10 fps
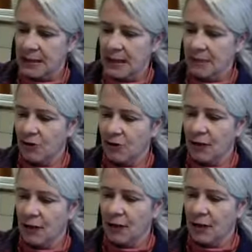I've got
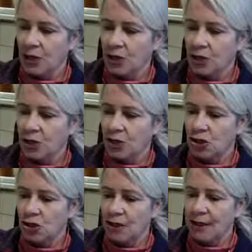
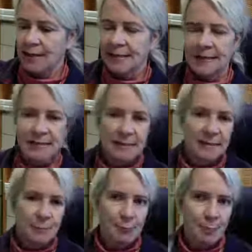Johnny's
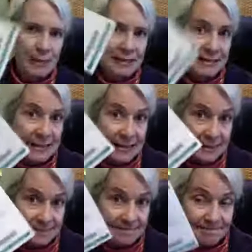Big
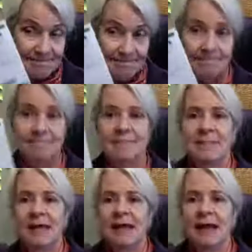Dina.
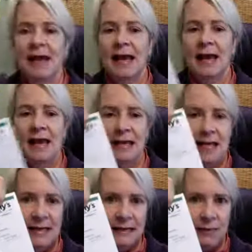And
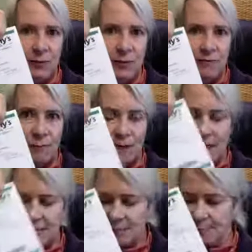that's a new one for me.
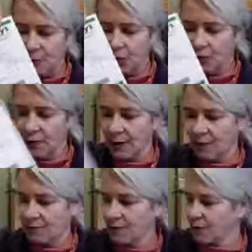That's a special greenhouse
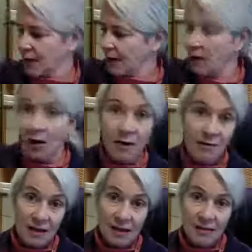variety. All of
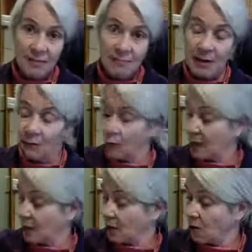these, by the
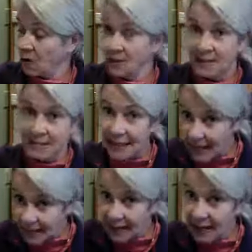way, are
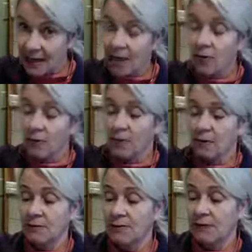staking
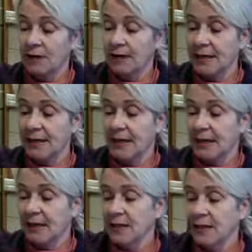greenhouse varieties.
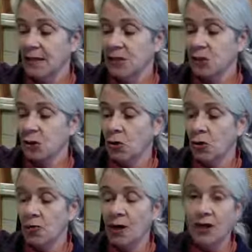This is
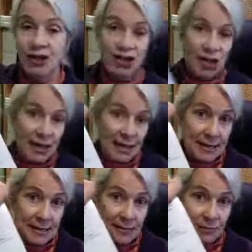
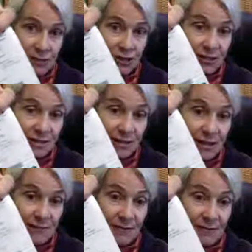Torangina, which is something
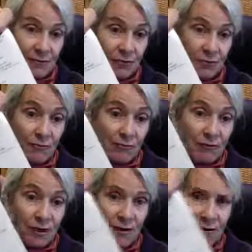I've never grown before. I